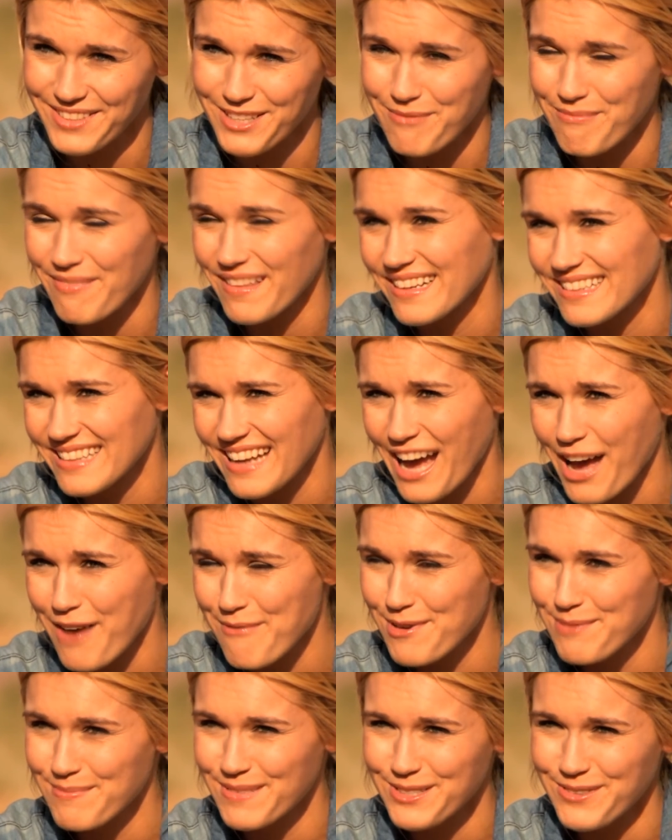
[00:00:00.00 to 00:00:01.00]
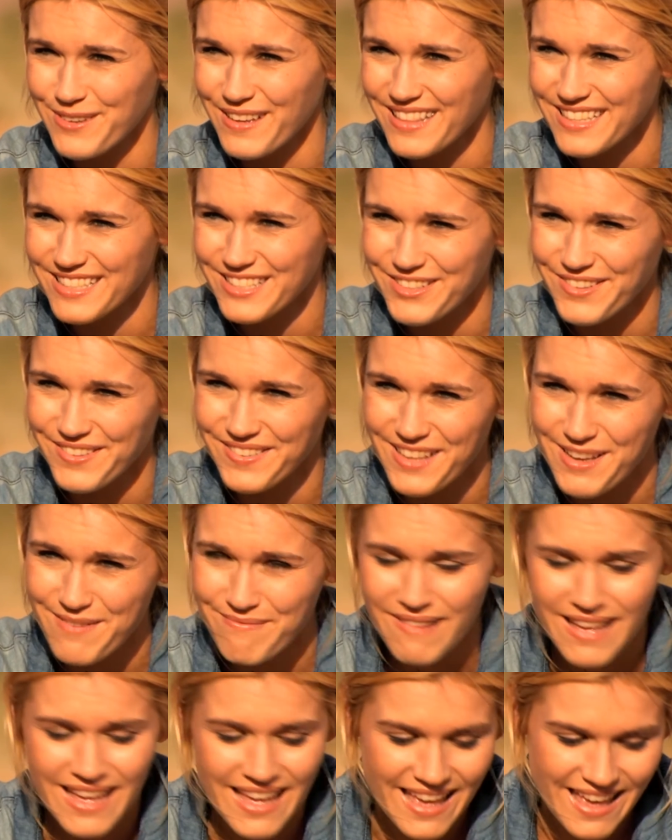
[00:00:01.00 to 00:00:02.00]
something to happen between the two of them.
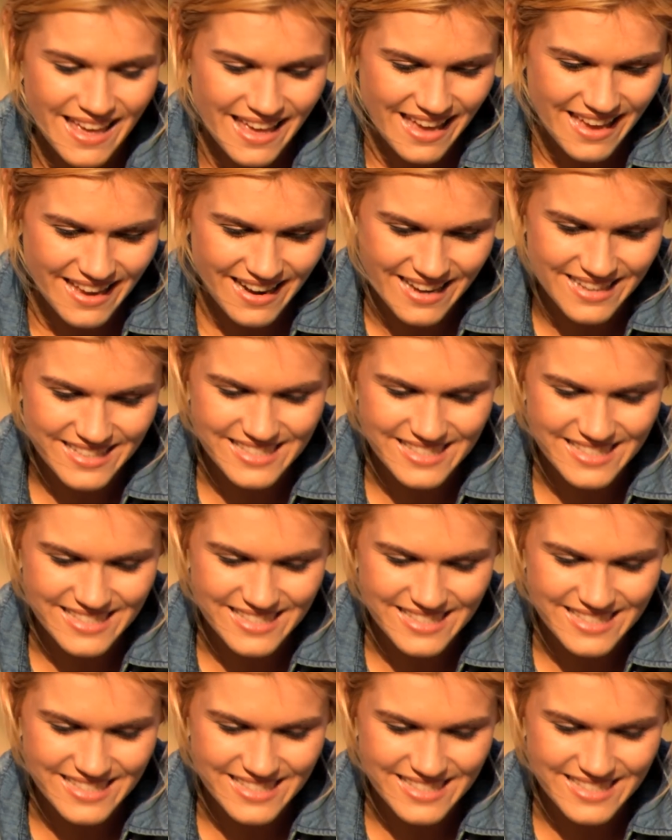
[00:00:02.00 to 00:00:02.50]
Here's and a